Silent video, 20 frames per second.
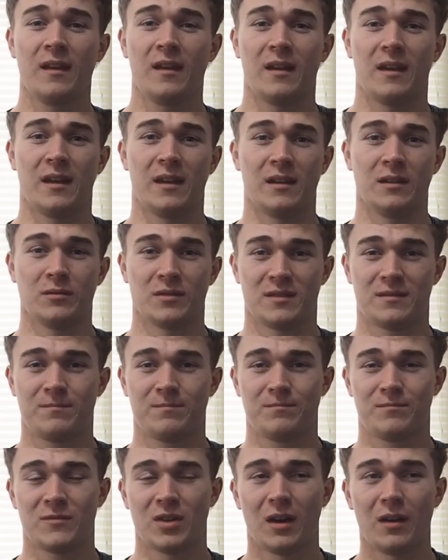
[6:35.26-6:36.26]
and it was
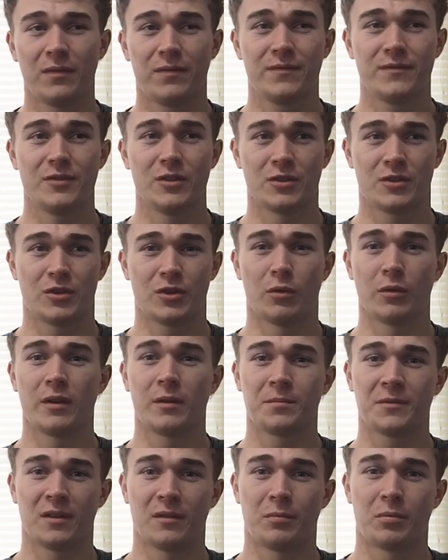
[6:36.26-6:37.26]
tough just showing
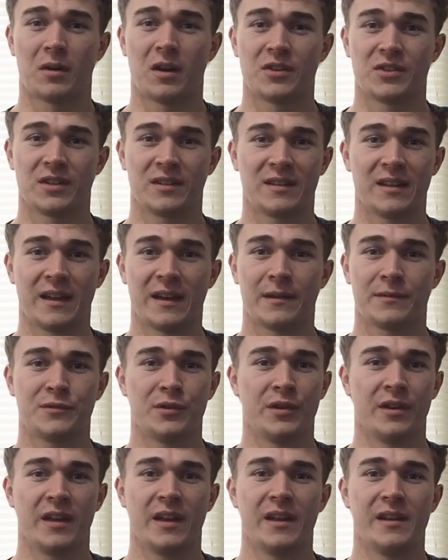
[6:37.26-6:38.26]
up to the project day after
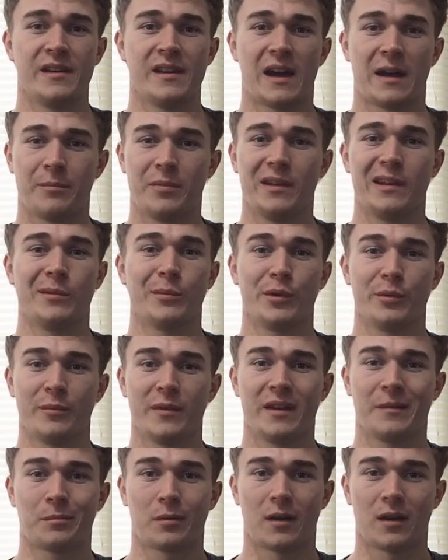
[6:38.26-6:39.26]
day and not being able to
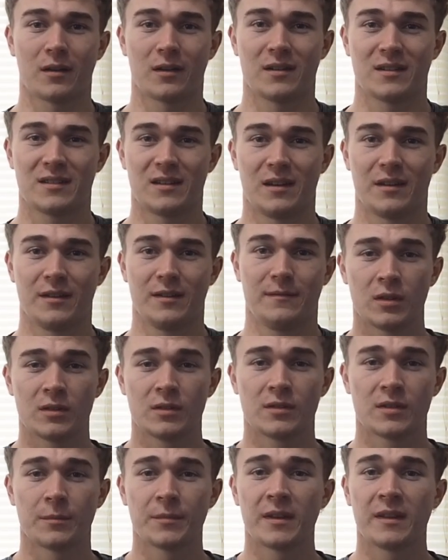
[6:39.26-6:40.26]
make progress on it.
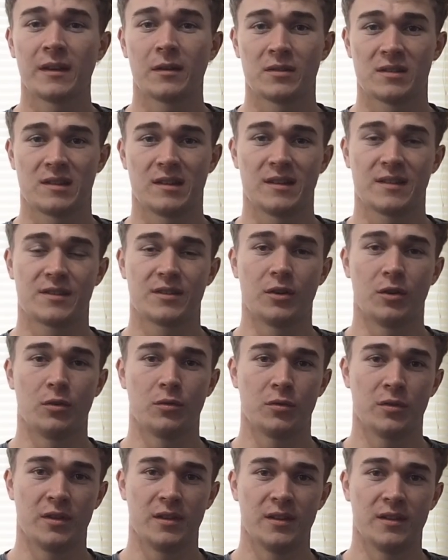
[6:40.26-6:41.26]
Something that was nice
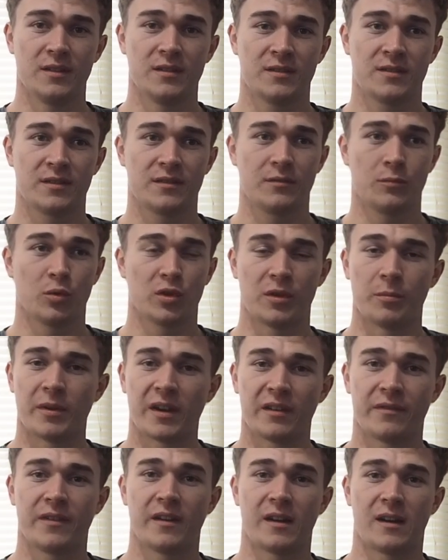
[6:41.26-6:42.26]
though is, with the
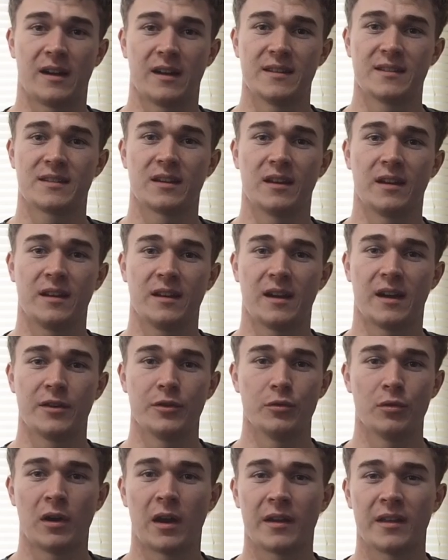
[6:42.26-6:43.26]
benefit of hindsight, I
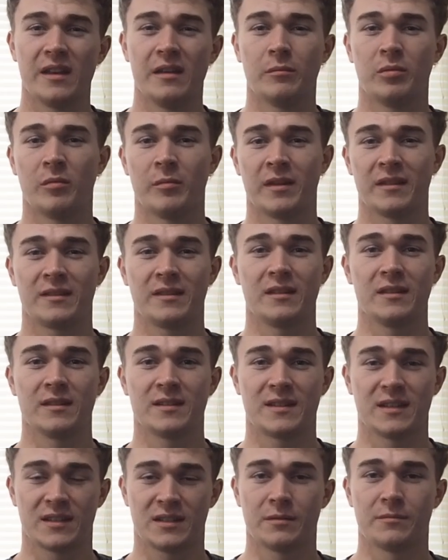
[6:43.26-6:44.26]
knew how to implement the
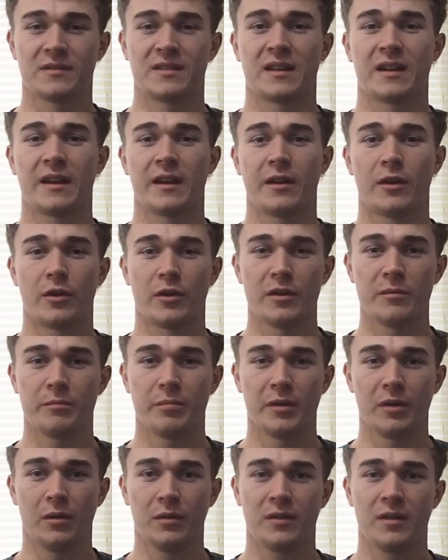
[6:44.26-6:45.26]
systems that I had already
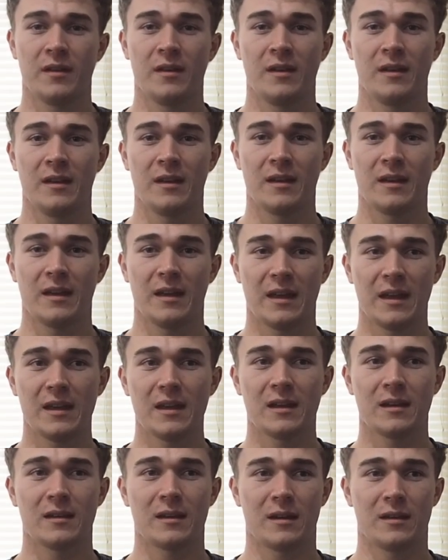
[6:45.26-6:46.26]
built,
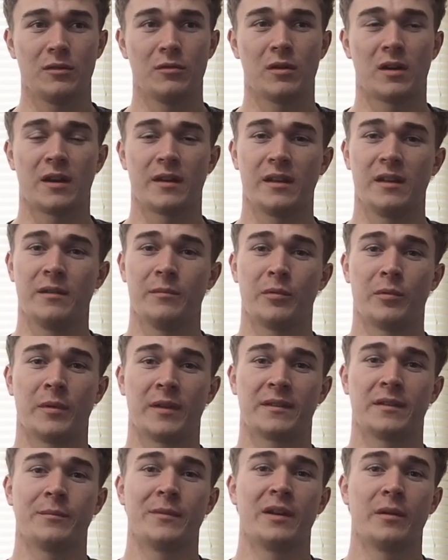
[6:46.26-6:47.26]
and I knew how to
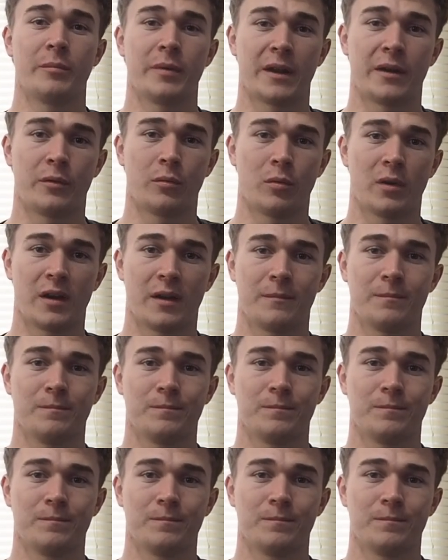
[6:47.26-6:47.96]
implement them in a better way.